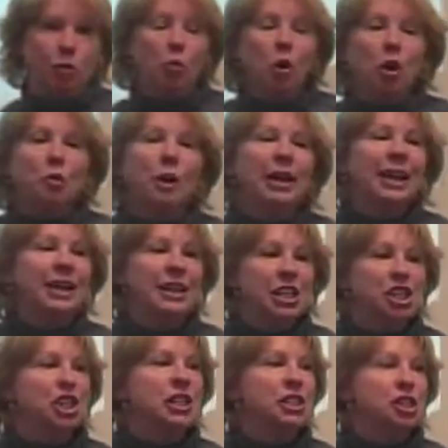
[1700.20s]
Word
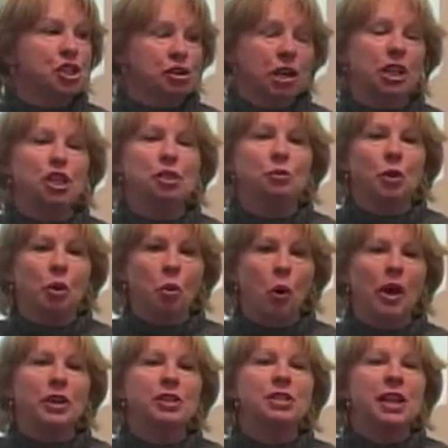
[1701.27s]
recognition instruction
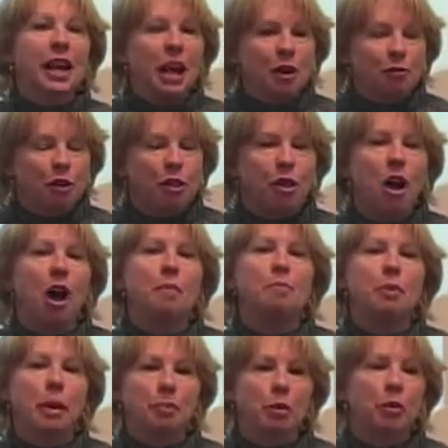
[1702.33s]
requires careful thought,
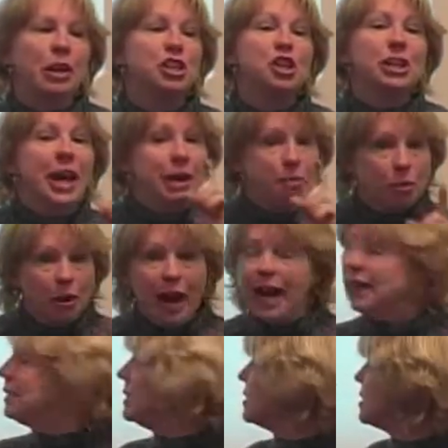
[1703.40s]
preparation, and
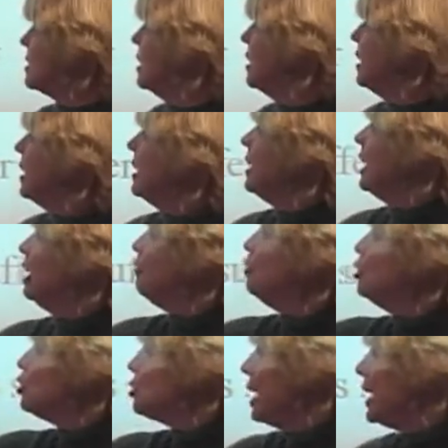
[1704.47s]
practice. If
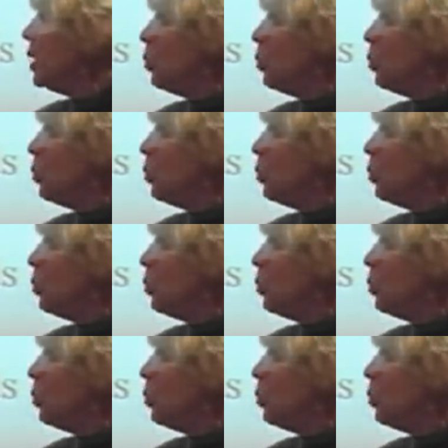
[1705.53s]
you try to